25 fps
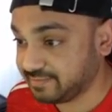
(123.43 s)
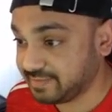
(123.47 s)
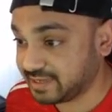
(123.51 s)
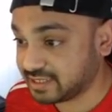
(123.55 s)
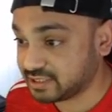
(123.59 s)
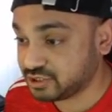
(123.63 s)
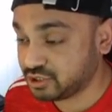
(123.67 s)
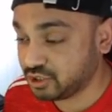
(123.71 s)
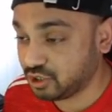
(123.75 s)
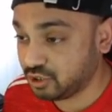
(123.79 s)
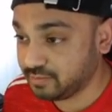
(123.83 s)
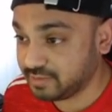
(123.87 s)

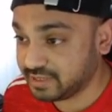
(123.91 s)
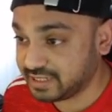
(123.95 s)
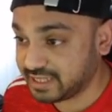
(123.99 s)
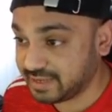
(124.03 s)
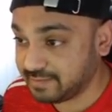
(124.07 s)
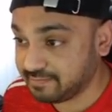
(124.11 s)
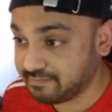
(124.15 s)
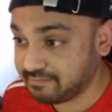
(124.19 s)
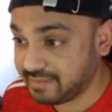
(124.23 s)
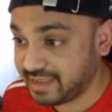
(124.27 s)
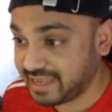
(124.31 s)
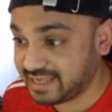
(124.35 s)

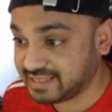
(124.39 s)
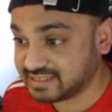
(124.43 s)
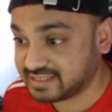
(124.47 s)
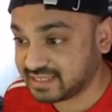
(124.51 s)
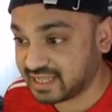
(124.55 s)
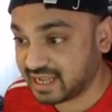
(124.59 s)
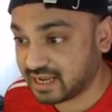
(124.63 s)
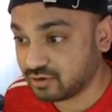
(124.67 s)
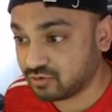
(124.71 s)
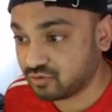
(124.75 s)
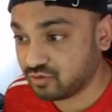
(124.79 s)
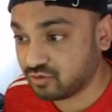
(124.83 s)
McTominay makes
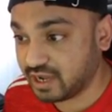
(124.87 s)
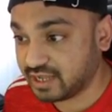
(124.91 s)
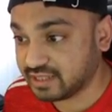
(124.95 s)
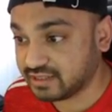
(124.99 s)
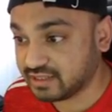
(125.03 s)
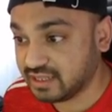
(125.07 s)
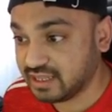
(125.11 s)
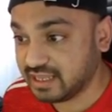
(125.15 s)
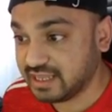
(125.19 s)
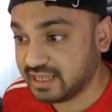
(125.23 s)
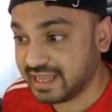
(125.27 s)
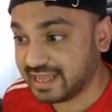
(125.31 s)
that
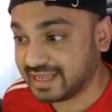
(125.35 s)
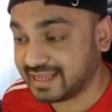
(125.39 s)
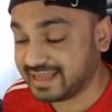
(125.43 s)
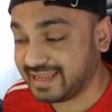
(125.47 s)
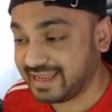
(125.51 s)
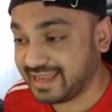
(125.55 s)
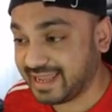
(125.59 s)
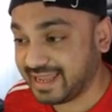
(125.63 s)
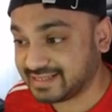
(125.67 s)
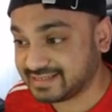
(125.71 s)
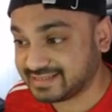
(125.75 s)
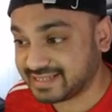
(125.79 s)
run
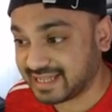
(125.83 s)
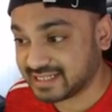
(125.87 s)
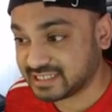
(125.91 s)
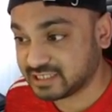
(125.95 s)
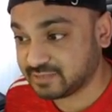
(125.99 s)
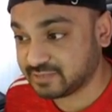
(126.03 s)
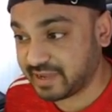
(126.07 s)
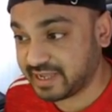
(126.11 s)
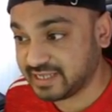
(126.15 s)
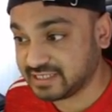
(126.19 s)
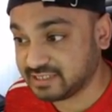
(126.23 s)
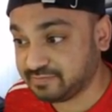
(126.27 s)
and gets that
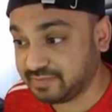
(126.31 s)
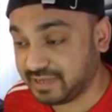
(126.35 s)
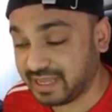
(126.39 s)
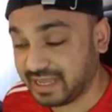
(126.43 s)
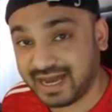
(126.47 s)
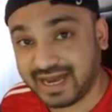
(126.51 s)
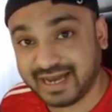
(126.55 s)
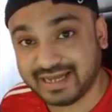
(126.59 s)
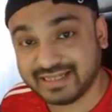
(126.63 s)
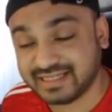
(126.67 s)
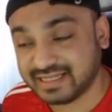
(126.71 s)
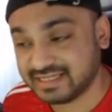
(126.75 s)
space
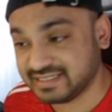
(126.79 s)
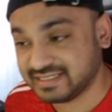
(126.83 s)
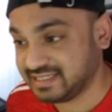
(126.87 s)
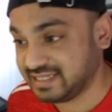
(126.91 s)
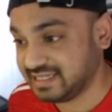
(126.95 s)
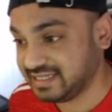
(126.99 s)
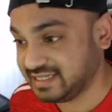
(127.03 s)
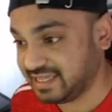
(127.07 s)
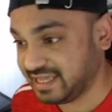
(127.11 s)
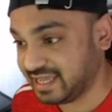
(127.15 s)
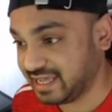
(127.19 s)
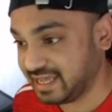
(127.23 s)
behind the
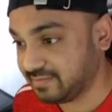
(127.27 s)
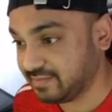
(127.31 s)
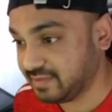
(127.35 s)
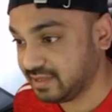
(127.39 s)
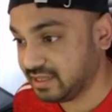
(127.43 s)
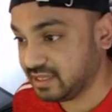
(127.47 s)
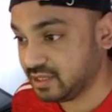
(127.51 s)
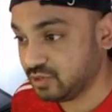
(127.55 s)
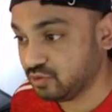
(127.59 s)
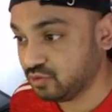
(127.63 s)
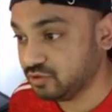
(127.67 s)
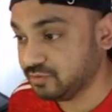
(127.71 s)
C D M
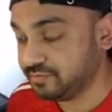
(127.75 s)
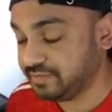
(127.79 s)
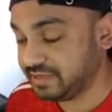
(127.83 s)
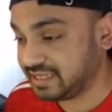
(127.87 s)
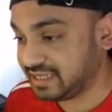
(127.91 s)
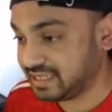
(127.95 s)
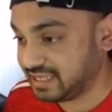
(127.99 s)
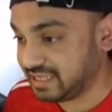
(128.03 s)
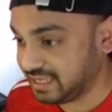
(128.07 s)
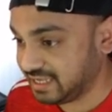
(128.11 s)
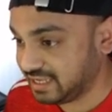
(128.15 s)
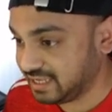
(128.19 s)
will be
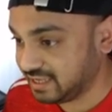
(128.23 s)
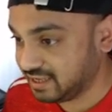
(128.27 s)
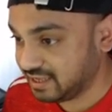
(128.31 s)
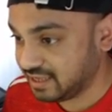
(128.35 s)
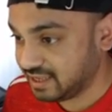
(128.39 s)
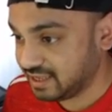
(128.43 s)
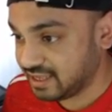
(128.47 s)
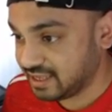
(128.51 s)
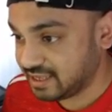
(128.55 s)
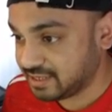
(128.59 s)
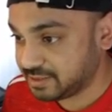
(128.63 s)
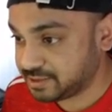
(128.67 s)
key.
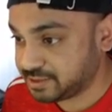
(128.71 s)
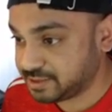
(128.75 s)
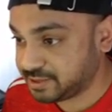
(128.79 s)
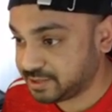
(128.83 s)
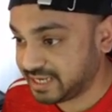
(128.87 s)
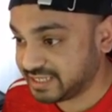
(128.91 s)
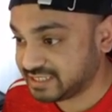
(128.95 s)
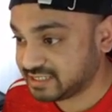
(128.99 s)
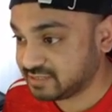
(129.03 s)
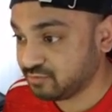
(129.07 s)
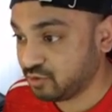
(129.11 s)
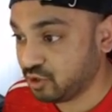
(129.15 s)

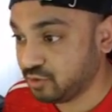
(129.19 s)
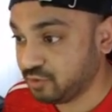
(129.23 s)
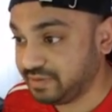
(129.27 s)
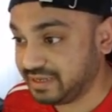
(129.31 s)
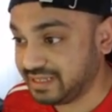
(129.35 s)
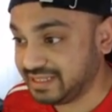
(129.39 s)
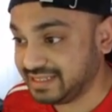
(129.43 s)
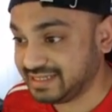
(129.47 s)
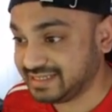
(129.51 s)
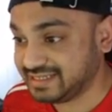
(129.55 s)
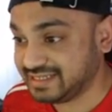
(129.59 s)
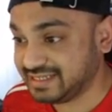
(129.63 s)
Fred's
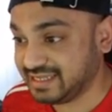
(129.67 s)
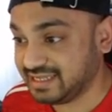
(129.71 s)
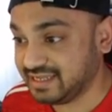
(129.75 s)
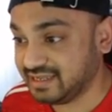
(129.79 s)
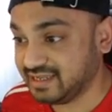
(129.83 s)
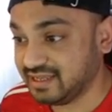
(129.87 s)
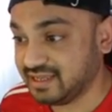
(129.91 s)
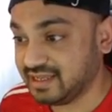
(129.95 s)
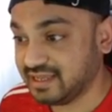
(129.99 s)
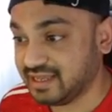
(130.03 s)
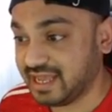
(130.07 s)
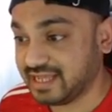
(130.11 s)

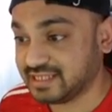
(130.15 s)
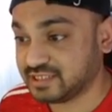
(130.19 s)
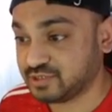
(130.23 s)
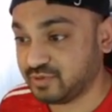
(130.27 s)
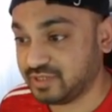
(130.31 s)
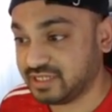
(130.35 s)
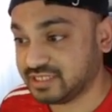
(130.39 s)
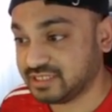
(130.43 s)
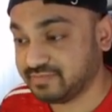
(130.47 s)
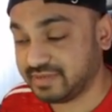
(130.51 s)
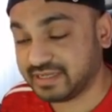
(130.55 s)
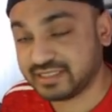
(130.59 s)
mobility as
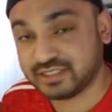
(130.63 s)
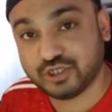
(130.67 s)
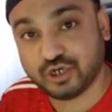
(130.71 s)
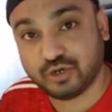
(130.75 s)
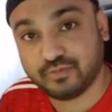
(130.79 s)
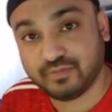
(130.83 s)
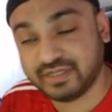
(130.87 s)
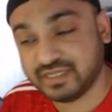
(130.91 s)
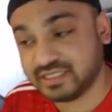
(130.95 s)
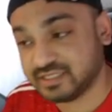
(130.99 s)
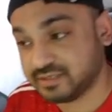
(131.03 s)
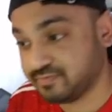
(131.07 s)
well as
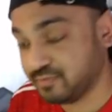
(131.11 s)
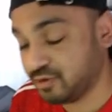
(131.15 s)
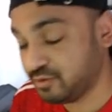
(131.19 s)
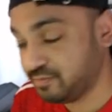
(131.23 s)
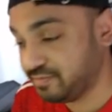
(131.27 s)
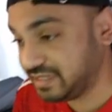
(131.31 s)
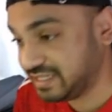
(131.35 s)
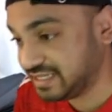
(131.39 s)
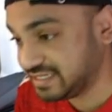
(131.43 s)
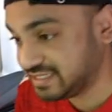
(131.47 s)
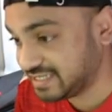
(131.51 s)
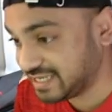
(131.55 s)
McTominay's
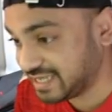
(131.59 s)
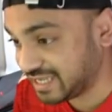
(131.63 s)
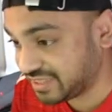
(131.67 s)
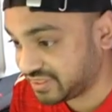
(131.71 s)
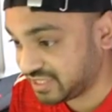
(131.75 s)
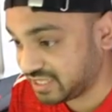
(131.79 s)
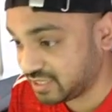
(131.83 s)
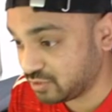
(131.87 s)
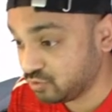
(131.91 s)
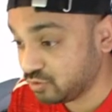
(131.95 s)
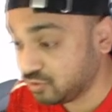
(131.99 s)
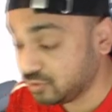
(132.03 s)
mobility, I
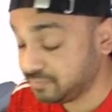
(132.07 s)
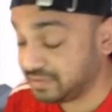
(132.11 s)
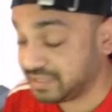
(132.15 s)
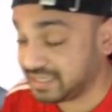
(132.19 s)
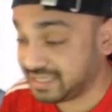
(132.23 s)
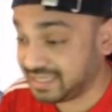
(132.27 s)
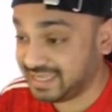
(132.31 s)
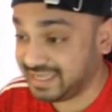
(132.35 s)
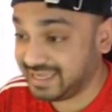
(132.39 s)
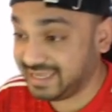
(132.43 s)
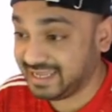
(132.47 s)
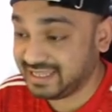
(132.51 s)
think, will be
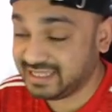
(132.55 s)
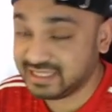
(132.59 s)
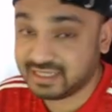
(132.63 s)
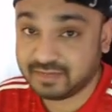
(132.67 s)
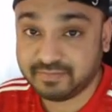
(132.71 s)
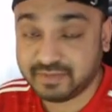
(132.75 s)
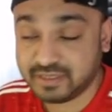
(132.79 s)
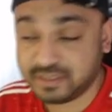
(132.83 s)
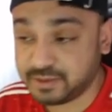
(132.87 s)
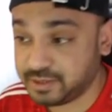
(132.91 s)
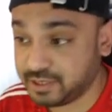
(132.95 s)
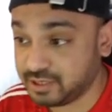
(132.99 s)
key in the
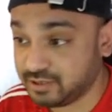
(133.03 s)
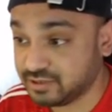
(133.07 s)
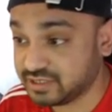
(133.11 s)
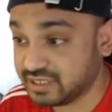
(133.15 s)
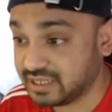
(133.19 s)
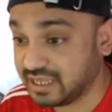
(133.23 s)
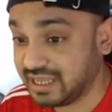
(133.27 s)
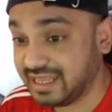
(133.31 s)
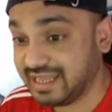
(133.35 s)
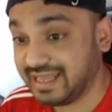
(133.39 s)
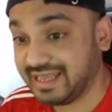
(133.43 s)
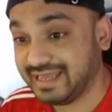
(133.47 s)
midfield.
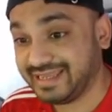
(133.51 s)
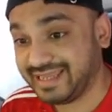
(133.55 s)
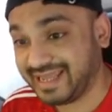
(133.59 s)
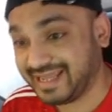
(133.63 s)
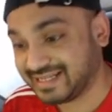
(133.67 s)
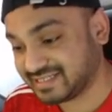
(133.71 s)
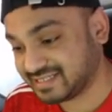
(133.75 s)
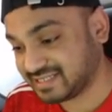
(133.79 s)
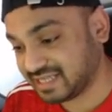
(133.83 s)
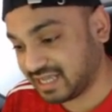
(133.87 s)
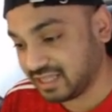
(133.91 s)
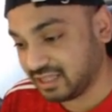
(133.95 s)

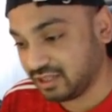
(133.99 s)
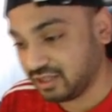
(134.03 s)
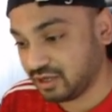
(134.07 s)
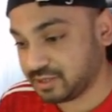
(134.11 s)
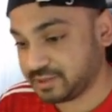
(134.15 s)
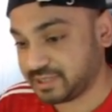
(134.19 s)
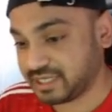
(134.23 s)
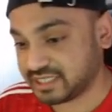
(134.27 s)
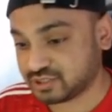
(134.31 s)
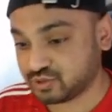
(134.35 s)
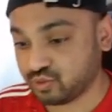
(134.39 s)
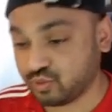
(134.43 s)
Yes, a lot
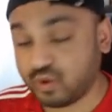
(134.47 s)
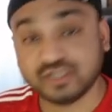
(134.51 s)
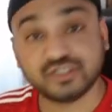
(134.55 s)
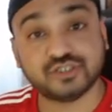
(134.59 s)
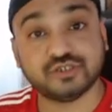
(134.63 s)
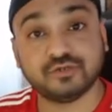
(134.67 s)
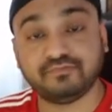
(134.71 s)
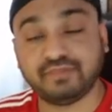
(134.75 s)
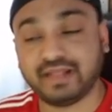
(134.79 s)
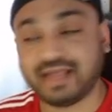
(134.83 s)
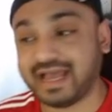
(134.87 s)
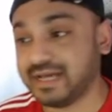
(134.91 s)
of us want
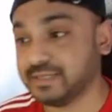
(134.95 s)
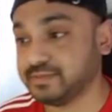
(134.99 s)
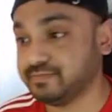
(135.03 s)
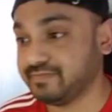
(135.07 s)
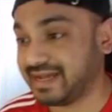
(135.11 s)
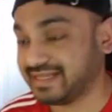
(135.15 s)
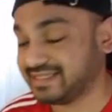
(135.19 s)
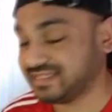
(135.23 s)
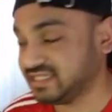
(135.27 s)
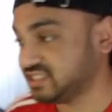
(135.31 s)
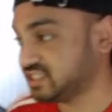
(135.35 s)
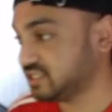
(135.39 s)
to have
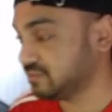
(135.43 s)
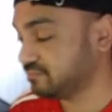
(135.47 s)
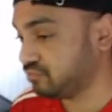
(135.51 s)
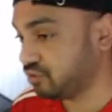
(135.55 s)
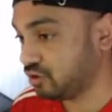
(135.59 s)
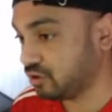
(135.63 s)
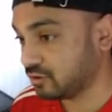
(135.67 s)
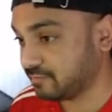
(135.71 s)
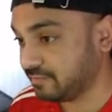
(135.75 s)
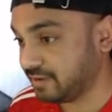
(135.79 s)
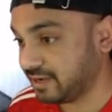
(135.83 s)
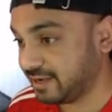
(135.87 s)
Matic and
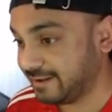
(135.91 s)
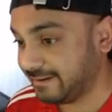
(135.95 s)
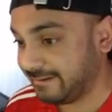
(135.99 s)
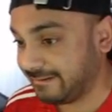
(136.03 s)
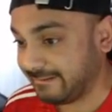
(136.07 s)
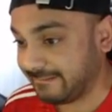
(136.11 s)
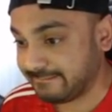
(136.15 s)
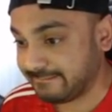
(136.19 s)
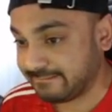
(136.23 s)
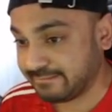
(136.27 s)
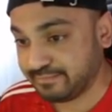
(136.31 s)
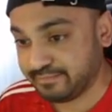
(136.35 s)
Pogba,
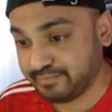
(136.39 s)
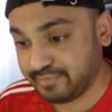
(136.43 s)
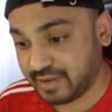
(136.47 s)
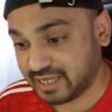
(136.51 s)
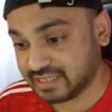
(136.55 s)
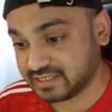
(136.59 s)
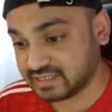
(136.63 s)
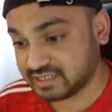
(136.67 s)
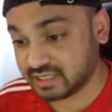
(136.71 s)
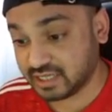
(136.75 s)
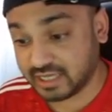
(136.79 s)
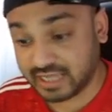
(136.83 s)

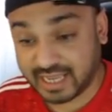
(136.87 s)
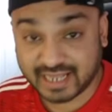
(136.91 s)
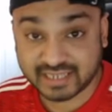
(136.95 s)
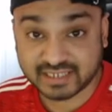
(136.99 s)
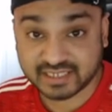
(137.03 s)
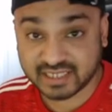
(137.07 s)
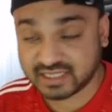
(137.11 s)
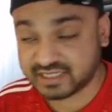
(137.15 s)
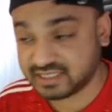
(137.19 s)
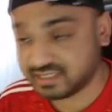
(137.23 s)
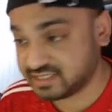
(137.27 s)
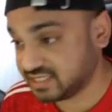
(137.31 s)
but
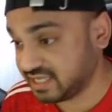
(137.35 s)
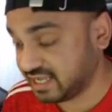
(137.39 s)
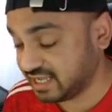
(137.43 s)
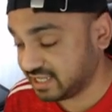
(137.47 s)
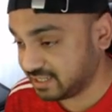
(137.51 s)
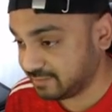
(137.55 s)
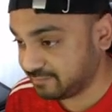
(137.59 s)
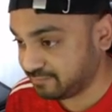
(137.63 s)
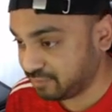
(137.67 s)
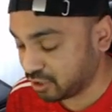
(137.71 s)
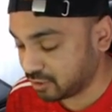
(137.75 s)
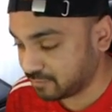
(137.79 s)

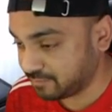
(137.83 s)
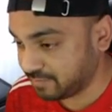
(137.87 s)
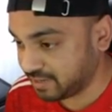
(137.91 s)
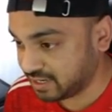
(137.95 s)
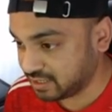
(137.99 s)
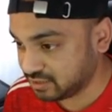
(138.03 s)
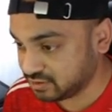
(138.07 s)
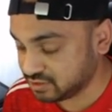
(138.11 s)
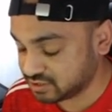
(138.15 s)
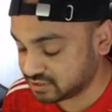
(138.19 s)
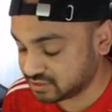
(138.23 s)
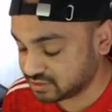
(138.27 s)
certainly
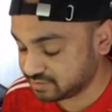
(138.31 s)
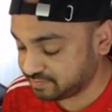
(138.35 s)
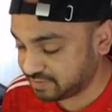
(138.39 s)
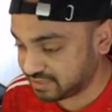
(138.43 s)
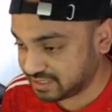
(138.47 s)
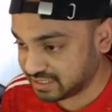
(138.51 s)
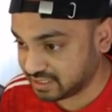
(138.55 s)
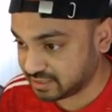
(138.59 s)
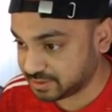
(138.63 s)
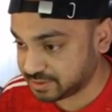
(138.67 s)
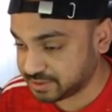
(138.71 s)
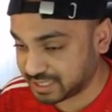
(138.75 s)
Pogba, who's
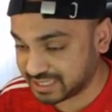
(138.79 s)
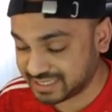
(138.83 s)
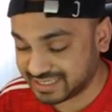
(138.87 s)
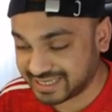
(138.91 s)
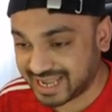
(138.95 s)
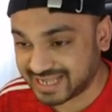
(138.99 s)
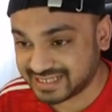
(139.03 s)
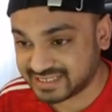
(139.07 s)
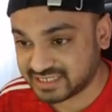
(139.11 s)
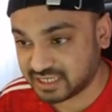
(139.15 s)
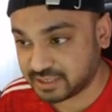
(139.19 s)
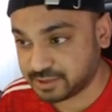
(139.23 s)
been in
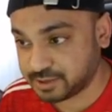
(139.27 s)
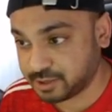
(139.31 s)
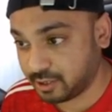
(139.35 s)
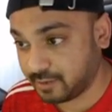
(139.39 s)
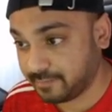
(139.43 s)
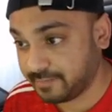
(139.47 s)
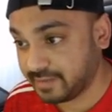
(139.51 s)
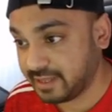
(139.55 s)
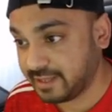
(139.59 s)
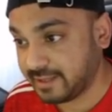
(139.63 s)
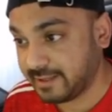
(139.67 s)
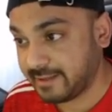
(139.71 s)
fantastic
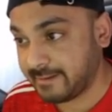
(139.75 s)
form.